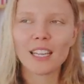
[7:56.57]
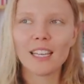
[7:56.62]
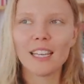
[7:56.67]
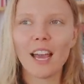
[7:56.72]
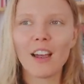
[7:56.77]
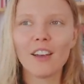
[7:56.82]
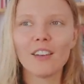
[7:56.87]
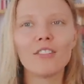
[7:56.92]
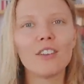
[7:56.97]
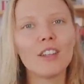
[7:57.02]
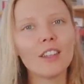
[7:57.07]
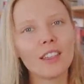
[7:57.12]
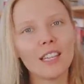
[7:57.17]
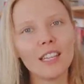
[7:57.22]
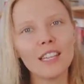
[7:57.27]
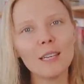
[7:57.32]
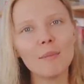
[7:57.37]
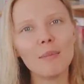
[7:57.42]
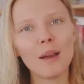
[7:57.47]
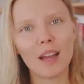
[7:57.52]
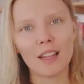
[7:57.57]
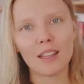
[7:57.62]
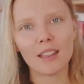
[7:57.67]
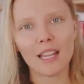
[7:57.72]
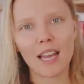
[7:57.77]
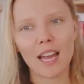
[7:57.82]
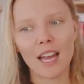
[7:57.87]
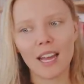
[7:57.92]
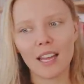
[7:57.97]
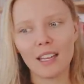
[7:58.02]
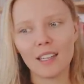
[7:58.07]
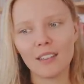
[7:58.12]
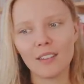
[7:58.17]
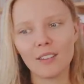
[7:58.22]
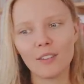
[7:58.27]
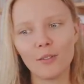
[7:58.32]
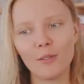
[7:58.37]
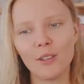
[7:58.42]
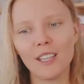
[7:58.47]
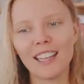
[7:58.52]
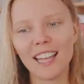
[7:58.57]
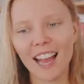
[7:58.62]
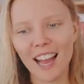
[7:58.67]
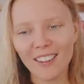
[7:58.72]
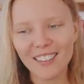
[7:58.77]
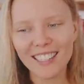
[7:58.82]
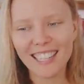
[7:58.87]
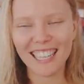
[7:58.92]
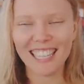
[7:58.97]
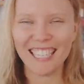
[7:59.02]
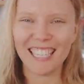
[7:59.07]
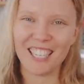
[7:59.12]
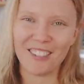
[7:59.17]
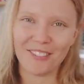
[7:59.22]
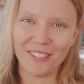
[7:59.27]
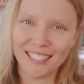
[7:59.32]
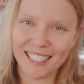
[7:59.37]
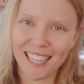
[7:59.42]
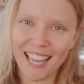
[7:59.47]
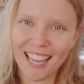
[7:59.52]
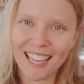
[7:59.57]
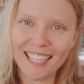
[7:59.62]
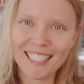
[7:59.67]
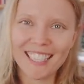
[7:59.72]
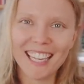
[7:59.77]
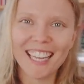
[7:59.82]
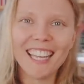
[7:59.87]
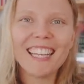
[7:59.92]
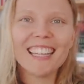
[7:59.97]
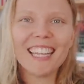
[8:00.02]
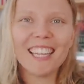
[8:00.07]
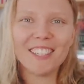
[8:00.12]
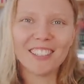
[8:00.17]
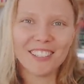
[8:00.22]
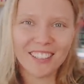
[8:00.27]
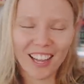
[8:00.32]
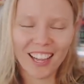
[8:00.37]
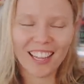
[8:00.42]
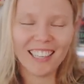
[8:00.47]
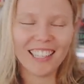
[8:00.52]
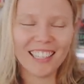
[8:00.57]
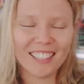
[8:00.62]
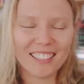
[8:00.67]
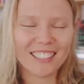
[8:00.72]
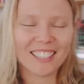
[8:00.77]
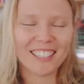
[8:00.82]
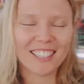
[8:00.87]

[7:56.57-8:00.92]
Now, if you think about that without getting upset that you're not allowed to